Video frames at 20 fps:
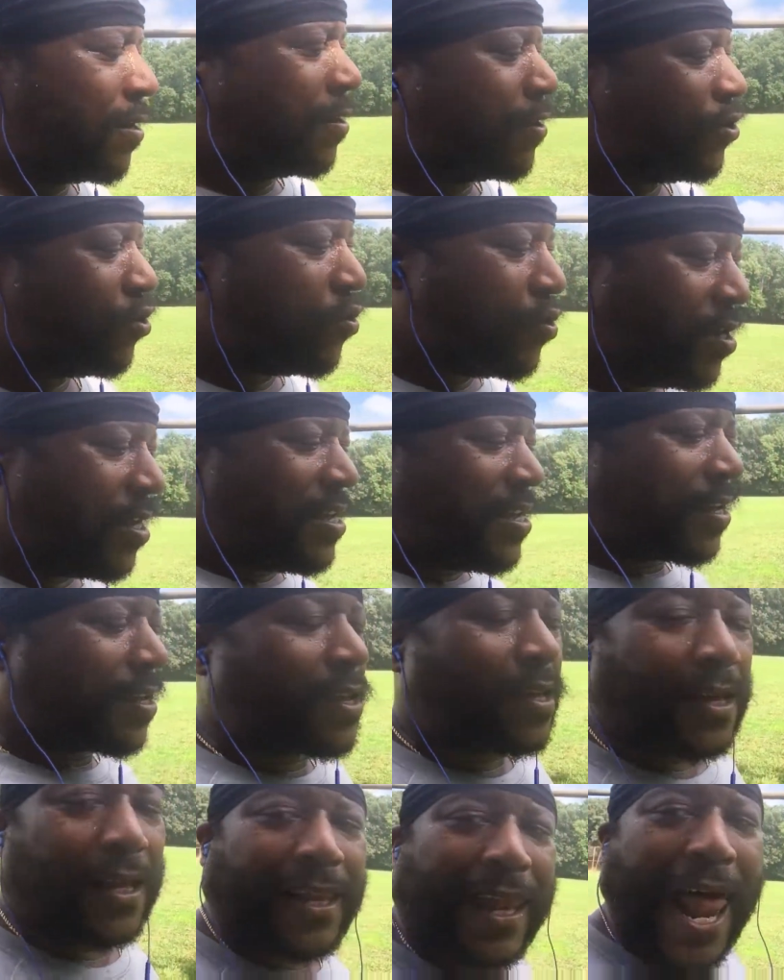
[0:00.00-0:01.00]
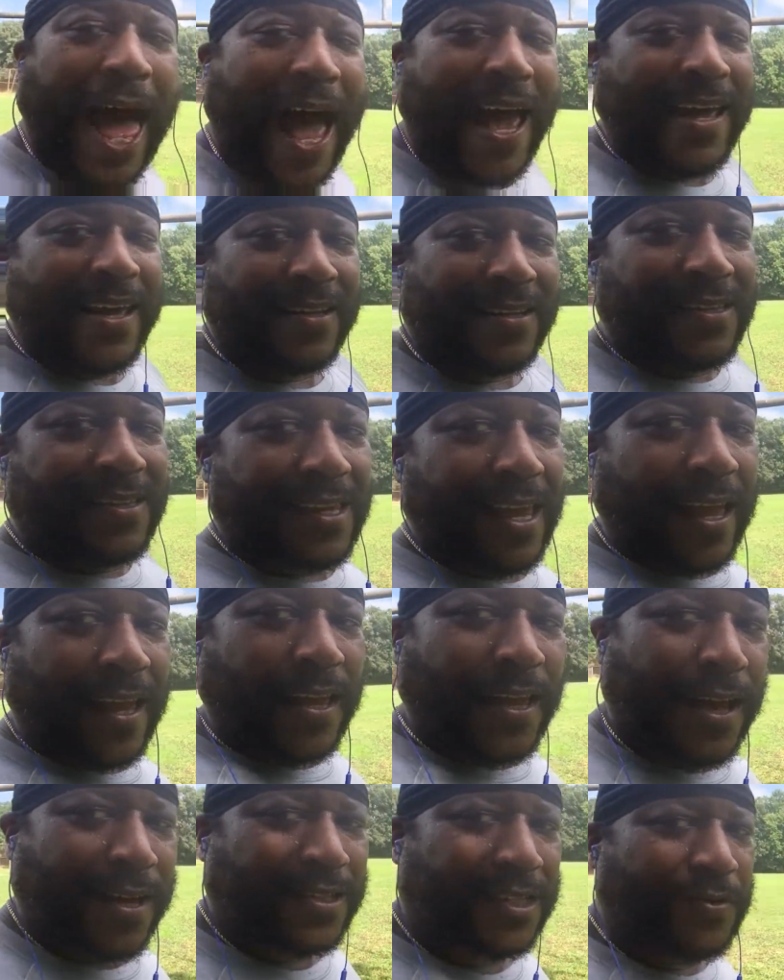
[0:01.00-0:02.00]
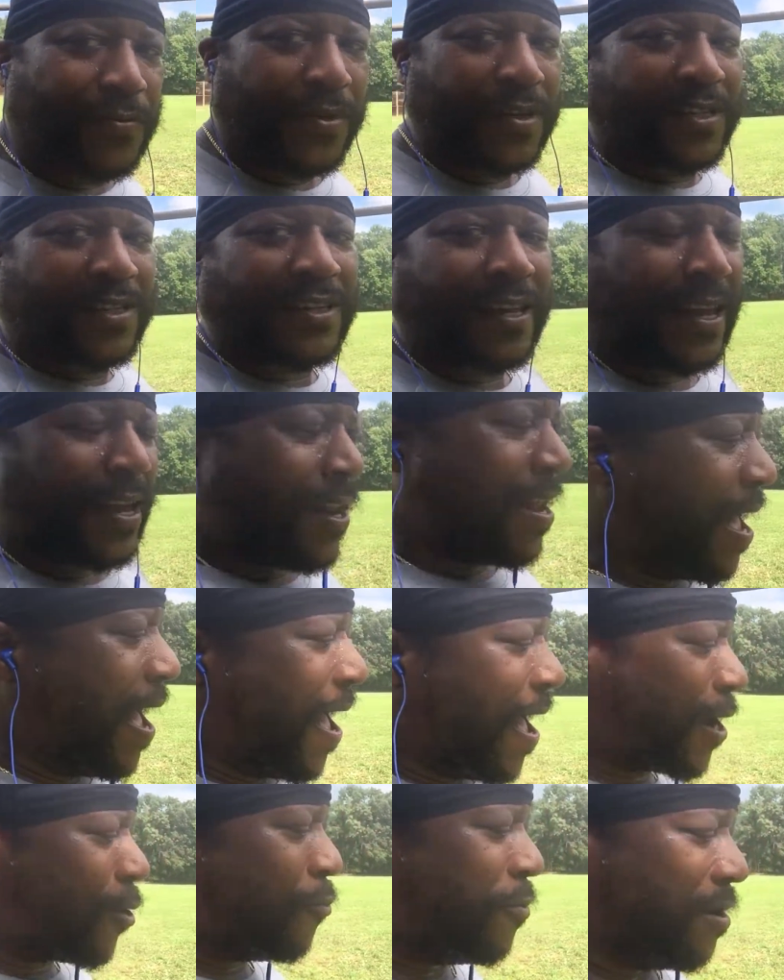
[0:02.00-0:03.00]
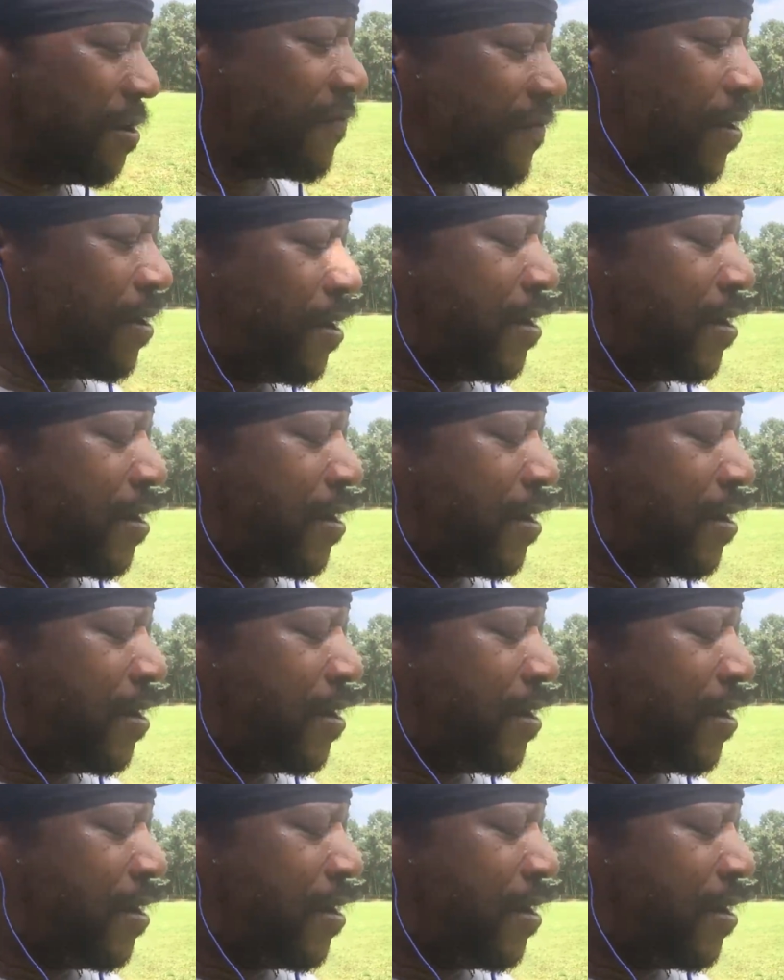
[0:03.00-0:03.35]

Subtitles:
You need clients and customers to interact with.